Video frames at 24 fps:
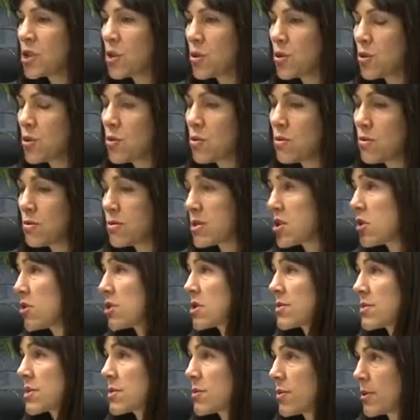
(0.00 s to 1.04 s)
to
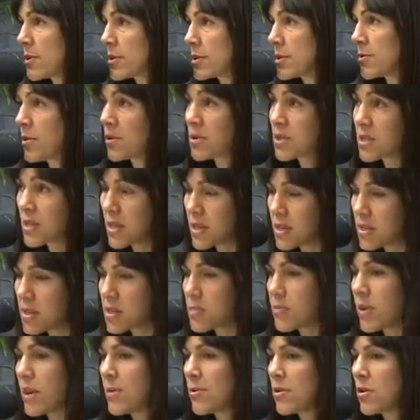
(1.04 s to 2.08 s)
search for
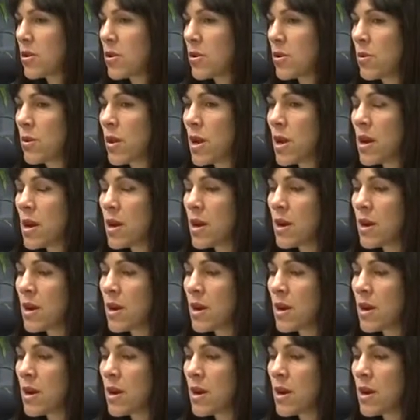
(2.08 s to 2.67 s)
sponsors, people who